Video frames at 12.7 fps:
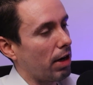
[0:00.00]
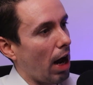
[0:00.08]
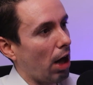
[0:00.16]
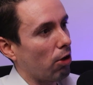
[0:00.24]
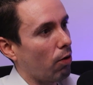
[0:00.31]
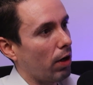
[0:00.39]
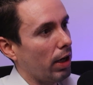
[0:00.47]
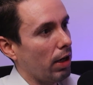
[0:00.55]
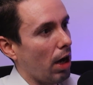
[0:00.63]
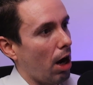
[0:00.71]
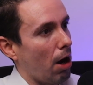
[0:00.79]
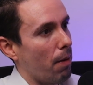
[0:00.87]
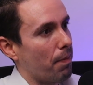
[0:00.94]
Alloy
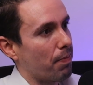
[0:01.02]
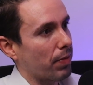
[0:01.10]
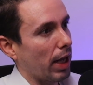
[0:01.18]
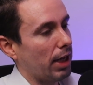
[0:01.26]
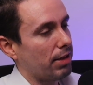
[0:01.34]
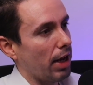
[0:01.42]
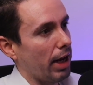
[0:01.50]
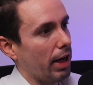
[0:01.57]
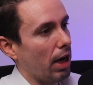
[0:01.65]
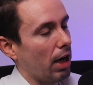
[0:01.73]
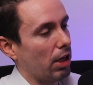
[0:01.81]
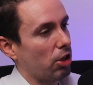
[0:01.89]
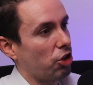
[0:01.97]
is
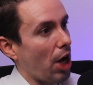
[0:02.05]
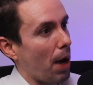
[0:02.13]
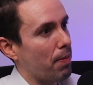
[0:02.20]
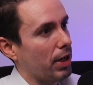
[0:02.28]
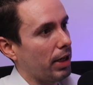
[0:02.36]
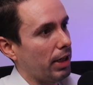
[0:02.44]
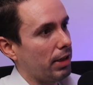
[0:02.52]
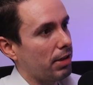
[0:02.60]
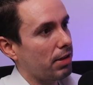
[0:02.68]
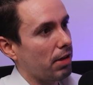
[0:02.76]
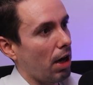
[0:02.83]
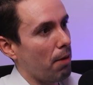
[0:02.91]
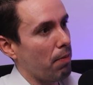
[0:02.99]
a
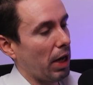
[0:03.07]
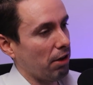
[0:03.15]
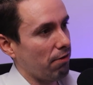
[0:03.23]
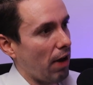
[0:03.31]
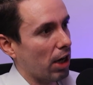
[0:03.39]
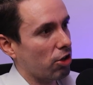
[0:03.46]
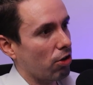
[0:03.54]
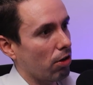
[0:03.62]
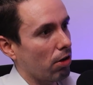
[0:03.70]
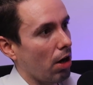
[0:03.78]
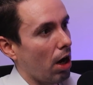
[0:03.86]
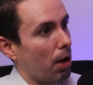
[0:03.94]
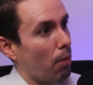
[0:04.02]
Japanese
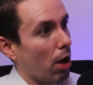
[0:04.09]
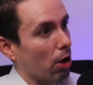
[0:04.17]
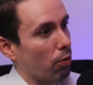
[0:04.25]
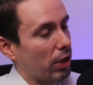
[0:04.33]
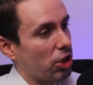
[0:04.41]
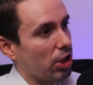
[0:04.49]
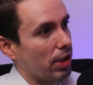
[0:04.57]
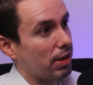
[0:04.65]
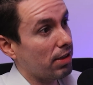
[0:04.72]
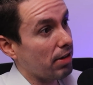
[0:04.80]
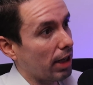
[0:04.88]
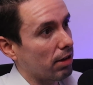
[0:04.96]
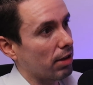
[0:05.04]
manufacturer, Maruichi
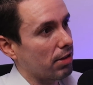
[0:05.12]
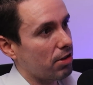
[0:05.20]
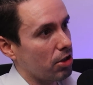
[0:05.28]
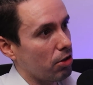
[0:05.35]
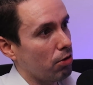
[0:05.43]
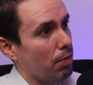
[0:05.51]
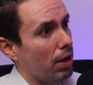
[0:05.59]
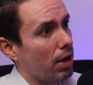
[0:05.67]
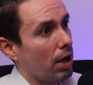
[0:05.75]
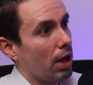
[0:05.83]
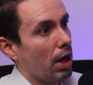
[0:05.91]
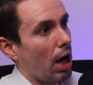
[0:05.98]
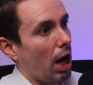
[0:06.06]
Stainless Tube.
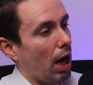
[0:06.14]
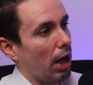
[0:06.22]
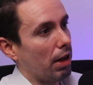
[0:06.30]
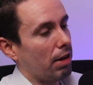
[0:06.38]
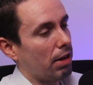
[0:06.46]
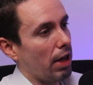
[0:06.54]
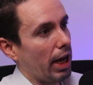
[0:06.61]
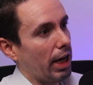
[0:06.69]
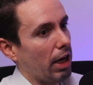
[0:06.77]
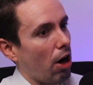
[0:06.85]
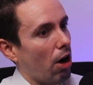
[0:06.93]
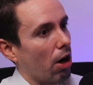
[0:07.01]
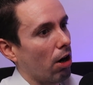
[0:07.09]
They
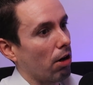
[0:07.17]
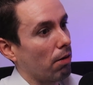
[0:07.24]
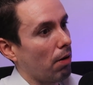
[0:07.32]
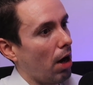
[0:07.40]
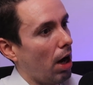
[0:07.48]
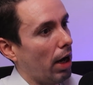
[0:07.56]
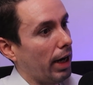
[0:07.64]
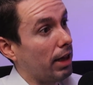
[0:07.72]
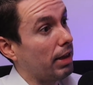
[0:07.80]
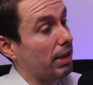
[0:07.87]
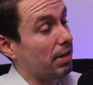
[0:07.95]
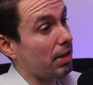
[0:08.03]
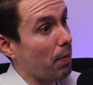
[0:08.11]
are in
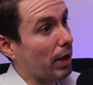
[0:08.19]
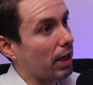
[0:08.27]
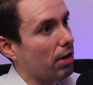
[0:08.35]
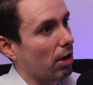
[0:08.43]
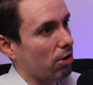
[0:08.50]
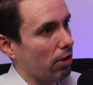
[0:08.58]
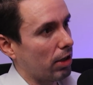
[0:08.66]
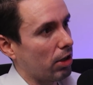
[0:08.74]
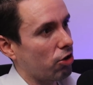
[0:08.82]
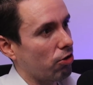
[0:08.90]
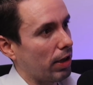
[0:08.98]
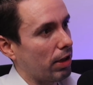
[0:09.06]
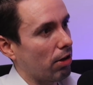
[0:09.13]
the semiconductor
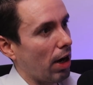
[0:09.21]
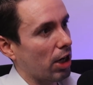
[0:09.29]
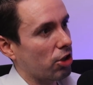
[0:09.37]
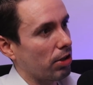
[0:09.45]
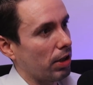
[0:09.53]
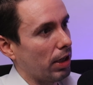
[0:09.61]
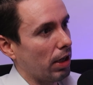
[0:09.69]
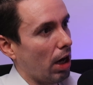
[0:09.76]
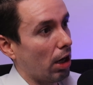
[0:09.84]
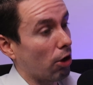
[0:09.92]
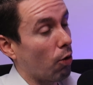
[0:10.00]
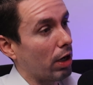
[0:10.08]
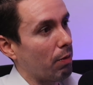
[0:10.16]
industry. They're actually
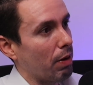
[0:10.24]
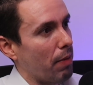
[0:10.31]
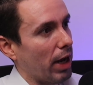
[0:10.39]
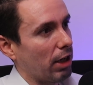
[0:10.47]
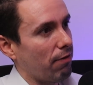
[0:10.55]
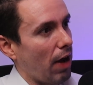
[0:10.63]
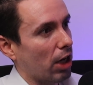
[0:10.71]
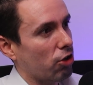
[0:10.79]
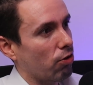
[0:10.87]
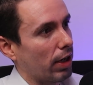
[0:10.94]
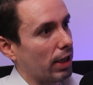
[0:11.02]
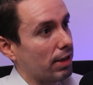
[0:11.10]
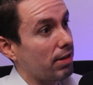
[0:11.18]
going to be
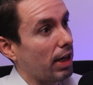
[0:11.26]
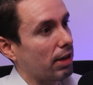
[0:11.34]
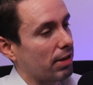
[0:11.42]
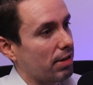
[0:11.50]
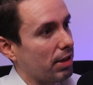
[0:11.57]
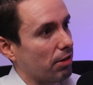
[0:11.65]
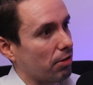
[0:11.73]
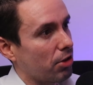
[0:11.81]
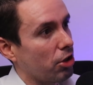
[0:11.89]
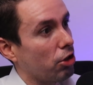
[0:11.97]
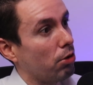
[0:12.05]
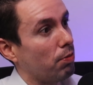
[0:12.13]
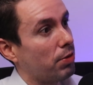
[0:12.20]
manufacturing stainless steel
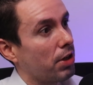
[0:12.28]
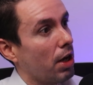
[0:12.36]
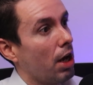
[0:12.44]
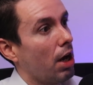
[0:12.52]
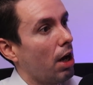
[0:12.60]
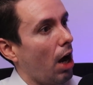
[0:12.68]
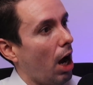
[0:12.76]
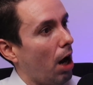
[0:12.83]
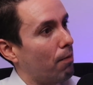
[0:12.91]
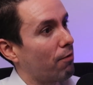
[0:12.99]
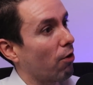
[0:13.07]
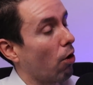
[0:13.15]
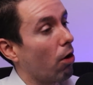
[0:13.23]
tubes
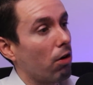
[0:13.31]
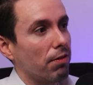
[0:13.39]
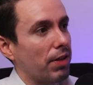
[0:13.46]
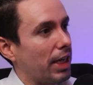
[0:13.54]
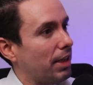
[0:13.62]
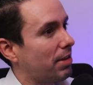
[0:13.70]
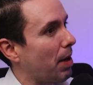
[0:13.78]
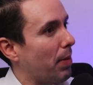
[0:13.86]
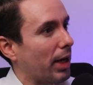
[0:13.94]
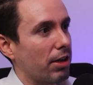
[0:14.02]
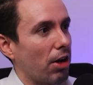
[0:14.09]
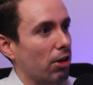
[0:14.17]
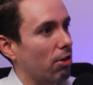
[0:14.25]
for all of the
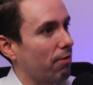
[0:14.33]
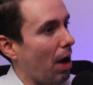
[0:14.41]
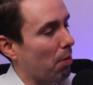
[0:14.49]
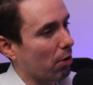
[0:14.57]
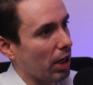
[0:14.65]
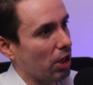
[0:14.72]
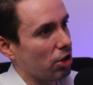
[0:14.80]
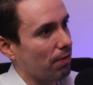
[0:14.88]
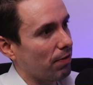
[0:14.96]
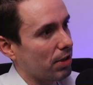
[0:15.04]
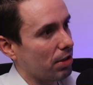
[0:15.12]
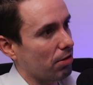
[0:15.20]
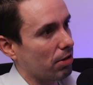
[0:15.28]
semiconductor fabrication
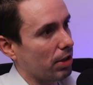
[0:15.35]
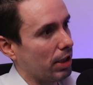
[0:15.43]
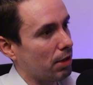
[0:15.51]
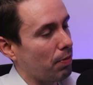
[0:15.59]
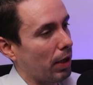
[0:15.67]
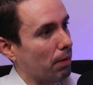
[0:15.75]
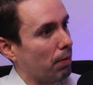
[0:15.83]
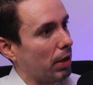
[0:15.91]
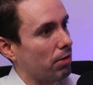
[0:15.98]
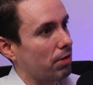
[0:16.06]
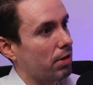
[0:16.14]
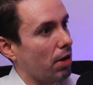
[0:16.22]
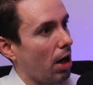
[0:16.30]
facilities being
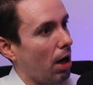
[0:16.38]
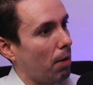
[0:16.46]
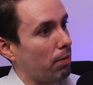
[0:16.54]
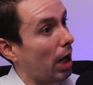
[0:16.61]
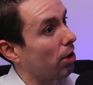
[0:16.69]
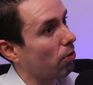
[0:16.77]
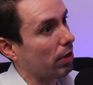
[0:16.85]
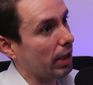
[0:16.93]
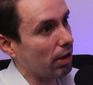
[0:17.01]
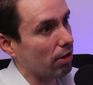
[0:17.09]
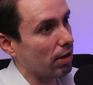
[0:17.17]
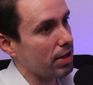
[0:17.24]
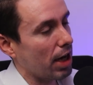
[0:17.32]
built not only
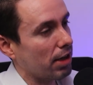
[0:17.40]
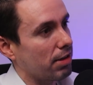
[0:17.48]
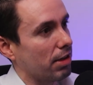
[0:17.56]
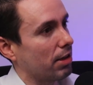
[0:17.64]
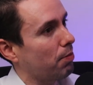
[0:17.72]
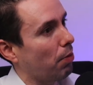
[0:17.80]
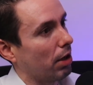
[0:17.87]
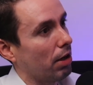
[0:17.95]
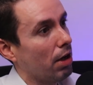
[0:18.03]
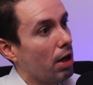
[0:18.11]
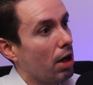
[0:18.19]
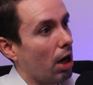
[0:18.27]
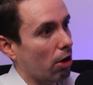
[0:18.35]
here in Texas, but
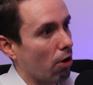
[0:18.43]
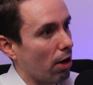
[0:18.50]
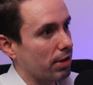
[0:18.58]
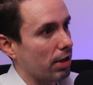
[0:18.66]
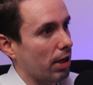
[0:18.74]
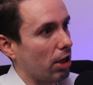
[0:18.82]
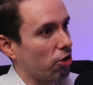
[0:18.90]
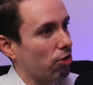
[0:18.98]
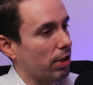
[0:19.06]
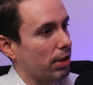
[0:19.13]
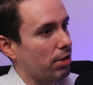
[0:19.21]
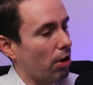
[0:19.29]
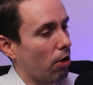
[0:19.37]
across the
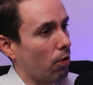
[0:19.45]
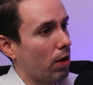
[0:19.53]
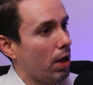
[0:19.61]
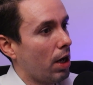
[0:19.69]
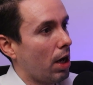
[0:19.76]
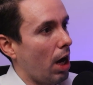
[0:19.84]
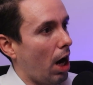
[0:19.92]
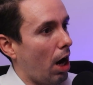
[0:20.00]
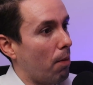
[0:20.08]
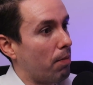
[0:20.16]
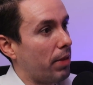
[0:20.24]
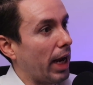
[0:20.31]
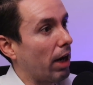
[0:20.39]
country. So
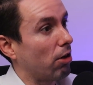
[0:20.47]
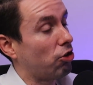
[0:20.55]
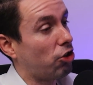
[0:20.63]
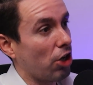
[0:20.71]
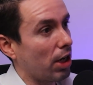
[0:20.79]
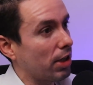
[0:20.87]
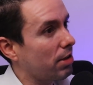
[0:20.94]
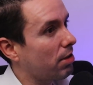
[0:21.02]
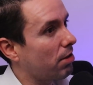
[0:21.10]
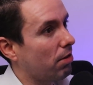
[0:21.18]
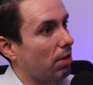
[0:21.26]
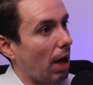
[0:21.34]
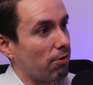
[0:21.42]
they
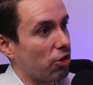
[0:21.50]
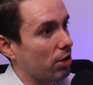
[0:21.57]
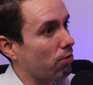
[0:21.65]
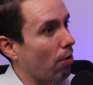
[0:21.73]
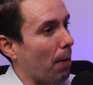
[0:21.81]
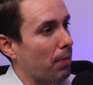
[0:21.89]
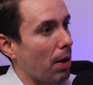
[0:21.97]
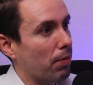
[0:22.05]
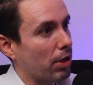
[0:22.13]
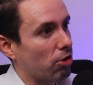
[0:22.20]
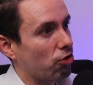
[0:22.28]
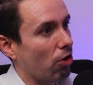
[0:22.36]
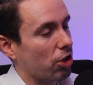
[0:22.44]
have just wrapped up
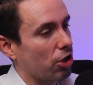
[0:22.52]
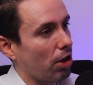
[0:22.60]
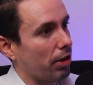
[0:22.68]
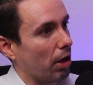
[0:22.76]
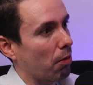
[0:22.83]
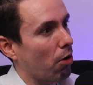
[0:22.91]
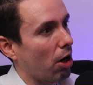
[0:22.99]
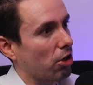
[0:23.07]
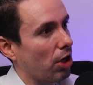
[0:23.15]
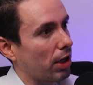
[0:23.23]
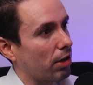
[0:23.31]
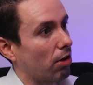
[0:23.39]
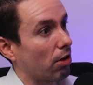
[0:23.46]
construction on their
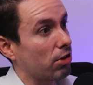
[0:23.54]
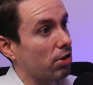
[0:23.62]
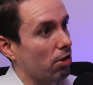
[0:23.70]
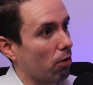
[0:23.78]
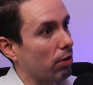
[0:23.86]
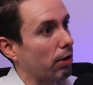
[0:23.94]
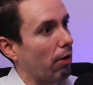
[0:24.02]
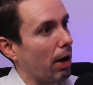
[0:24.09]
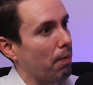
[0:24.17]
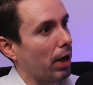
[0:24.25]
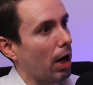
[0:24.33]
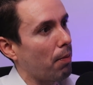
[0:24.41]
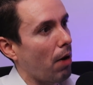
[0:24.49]
project and are slowly
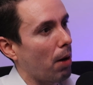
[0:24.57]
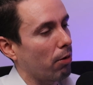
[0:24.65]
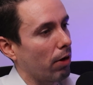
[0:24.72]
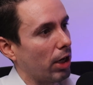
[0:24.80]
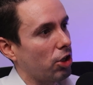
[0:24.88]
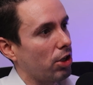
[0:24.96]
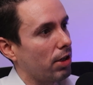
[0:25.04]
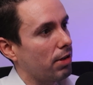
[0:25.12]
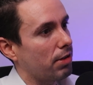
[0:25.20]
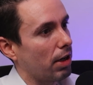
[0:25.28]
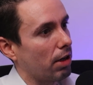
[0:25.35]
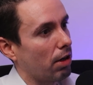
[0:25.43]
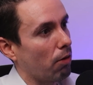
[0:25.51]
ramping up operations.
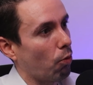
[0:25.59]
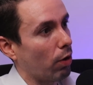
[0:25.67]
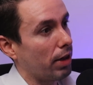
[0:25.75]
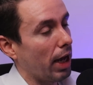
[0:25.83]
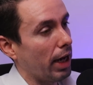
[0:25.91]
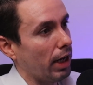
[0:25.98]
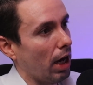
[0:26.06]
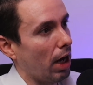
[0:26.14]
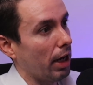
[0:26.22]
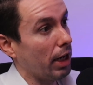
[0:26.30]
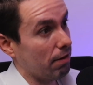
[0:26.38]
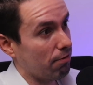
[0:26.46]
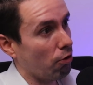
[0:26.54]
And when they
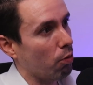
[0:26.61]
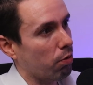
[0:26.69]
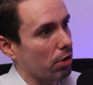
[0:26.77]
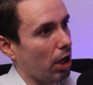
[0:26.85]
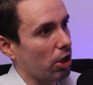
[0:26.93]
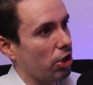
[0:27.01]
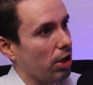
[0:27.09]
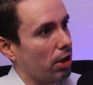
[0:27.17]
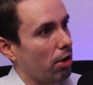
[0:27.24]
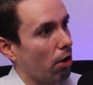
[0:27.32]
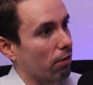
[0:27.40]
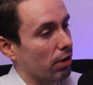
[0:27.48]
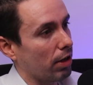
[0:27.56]
hit full
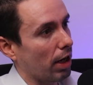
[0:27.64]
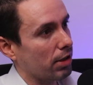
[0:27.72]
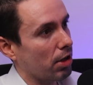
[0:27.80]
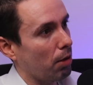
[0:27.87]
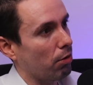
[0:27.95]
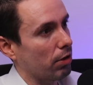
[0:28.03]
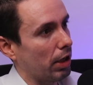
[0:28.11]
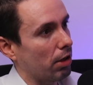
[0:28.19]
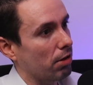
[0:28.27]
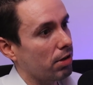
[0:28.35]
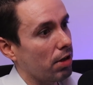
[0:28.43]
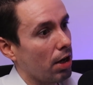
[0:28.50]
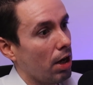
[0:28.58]
production over the next couple of
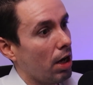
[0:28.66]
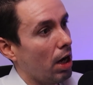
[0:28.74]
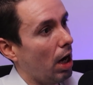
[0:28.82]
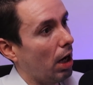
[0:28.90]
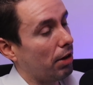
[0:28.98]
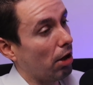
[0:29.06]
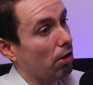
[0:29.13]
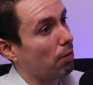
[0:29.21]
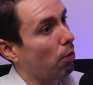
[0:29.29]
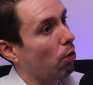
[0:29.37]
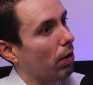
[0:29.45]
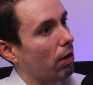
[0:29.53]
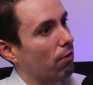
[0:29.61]
years, they'll
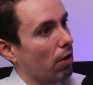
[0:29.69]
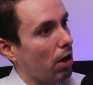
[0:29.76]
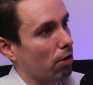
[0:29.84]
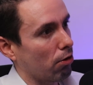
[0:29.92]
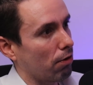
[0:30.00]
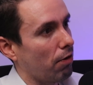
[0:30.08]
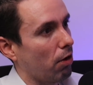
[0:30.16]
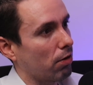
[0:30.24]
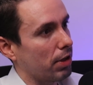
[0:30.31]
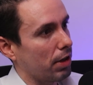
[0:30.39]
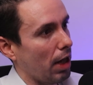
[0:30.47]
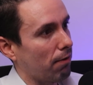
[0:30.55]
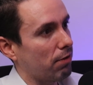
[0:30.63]
employ over 100 folks
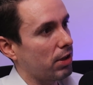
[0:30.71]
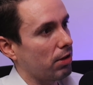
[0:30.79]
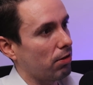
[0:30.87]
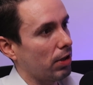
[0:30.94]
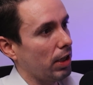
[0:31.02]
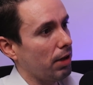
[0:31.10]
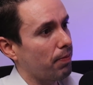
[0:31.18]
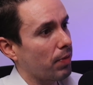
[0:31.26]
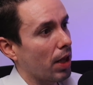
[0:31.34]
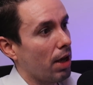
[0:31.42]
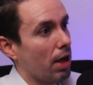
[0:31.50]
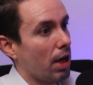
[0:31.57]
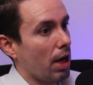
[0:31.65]
at that facility.
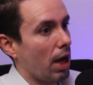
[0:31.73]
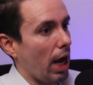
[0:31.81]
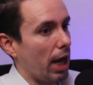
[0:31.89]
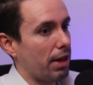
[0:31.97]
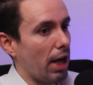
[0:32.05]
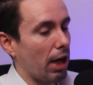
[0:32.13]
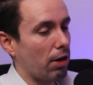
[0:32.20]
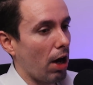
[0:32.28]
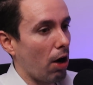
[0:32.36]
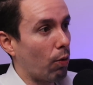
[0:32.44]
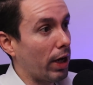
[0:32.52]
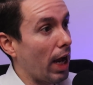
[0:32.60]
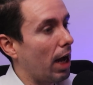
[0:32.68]
And
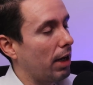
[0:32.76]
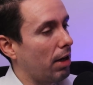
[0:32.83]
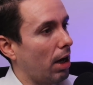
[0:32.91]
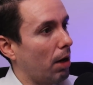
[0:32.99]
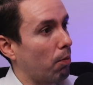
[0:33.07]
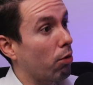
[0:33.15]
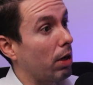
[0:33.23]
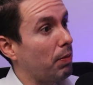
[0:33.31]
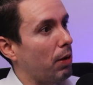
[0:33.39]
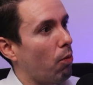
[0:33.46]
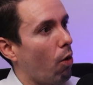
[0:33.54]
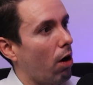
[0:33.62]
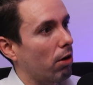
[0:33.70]
then we had
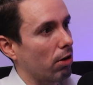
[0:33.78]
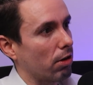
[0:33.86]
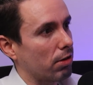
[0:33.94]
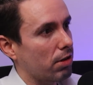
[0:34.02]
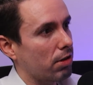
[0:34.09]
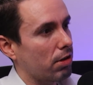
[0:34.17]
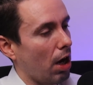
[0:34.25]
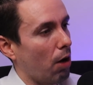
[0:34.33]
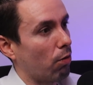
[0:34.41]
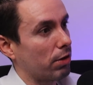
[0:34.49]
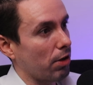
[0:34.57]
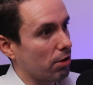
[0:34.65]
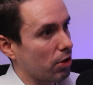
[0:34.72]
Premium Waters
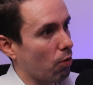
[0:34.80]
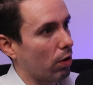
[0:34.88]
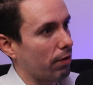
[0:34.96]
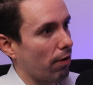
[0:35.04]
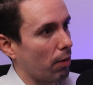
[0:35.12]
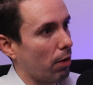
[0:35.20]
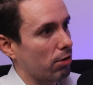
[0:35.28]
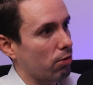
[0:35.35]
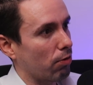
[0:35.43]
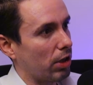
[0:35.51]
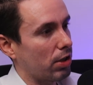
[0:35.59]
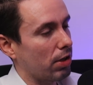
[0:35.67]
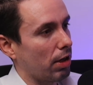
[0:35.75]
was also one of our most
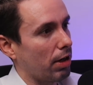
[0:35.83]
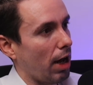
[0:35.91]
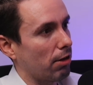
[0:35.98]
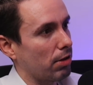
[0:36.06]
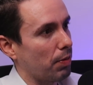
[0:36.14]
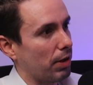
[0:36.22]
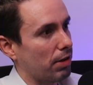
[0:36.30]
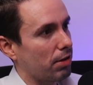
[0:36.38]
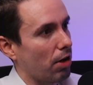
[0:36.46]
recent announcements.